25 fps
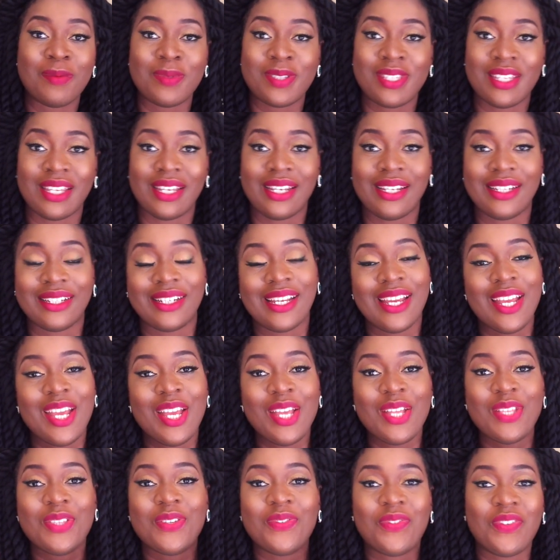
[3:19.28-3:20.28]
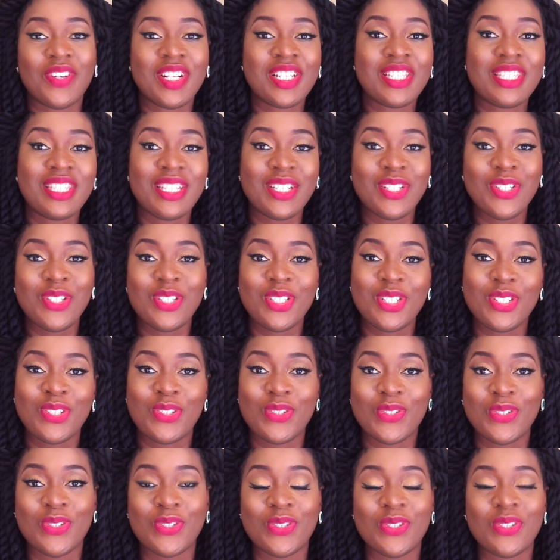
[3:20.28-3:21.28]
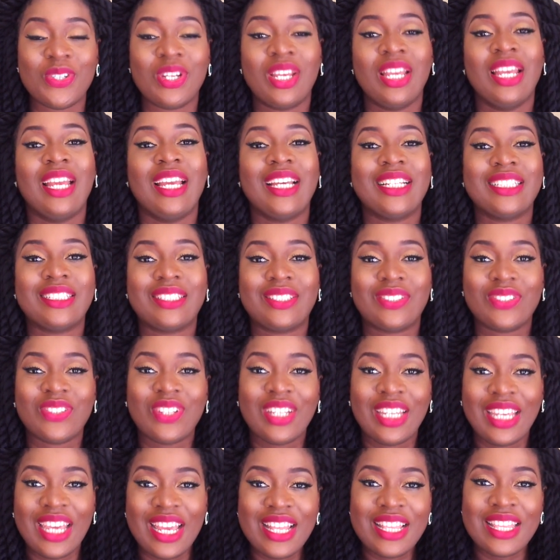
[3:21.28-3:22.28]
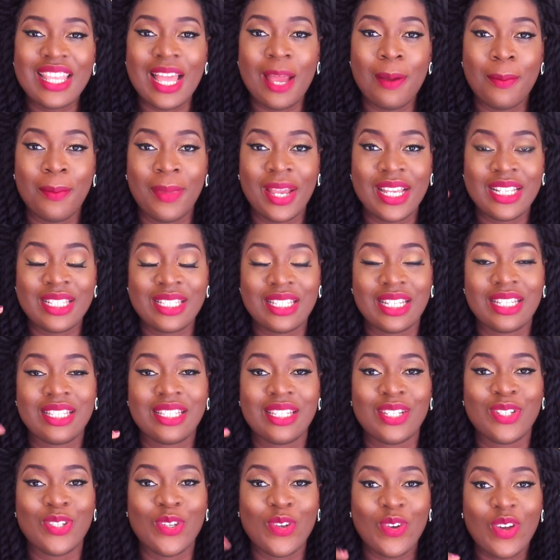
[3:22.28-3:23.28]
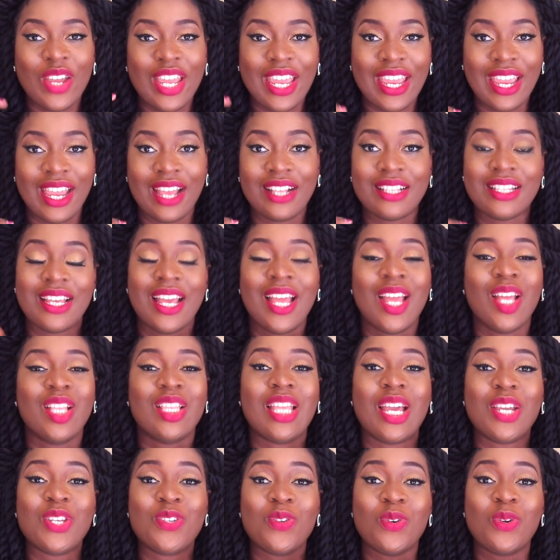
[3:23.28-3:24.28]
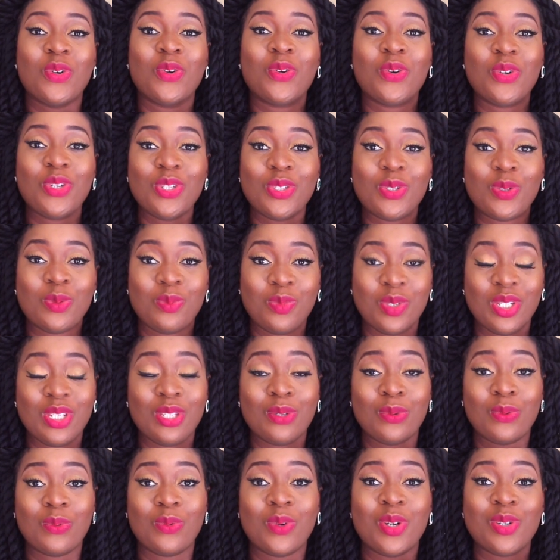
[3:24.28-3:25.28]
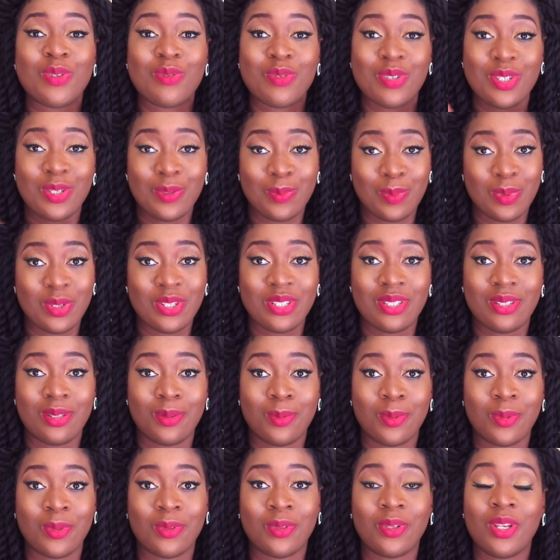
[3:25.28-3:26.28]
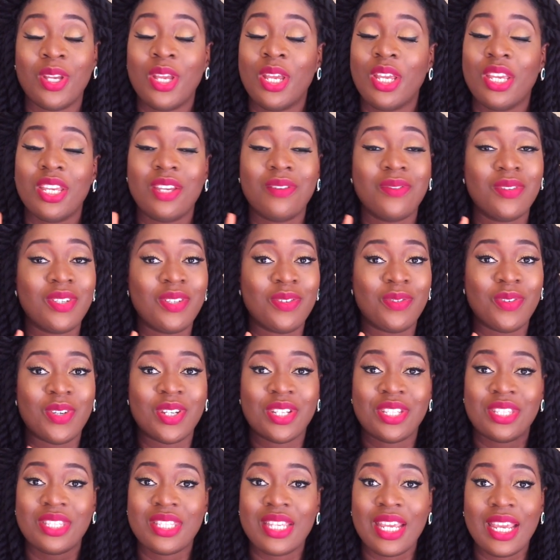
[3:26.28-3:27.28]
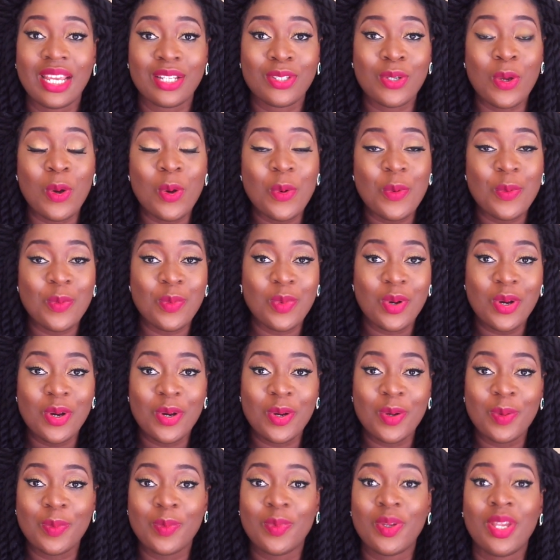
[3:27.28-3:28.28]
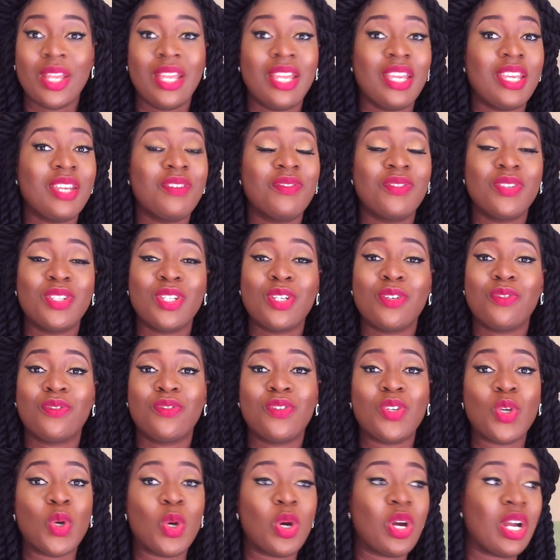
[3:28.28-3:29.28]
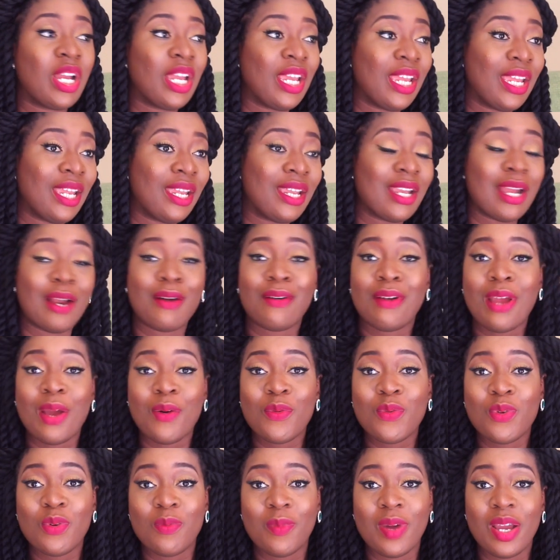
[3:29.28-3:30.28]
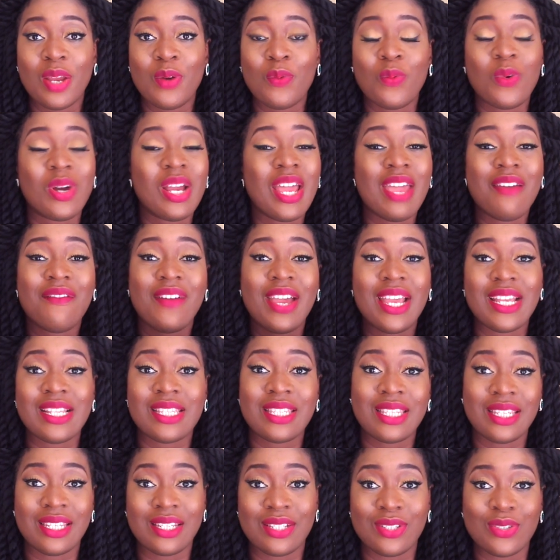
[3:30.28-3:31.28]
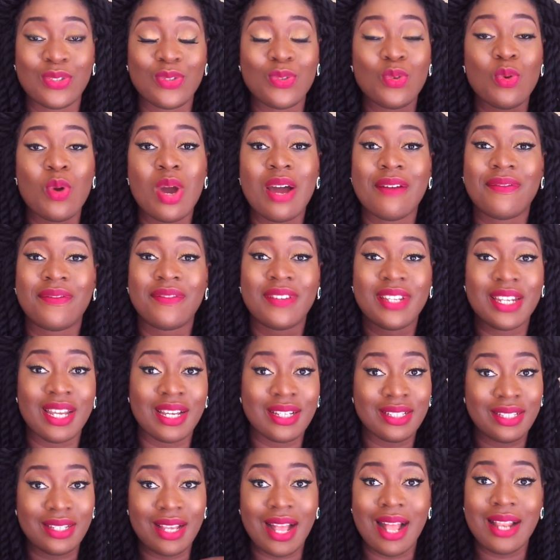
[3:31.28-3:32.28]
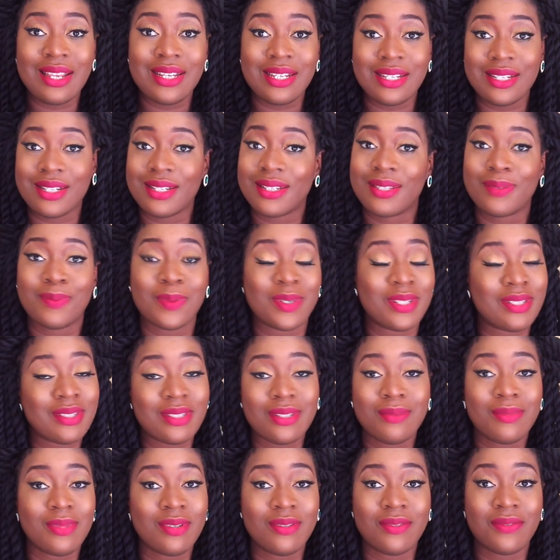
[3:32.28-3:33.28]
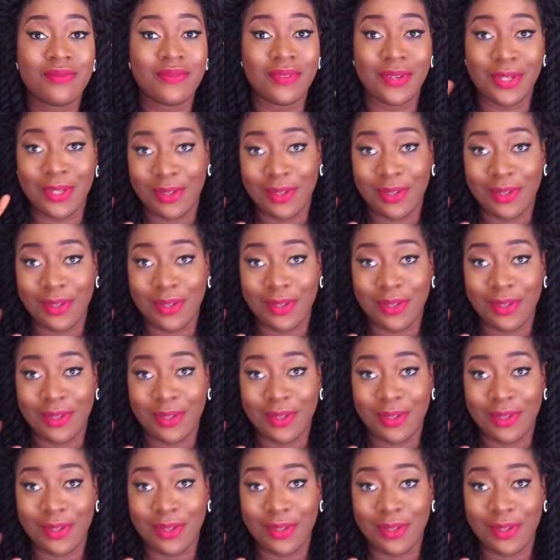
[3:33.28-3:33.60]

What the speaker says: I'm saying. The first thing you need to do is to get that mindset in your head that you're going to be the one responsible. Even if you're a stay-at-home mom, even if you're a career woman, whatever it is, you are financially responsible for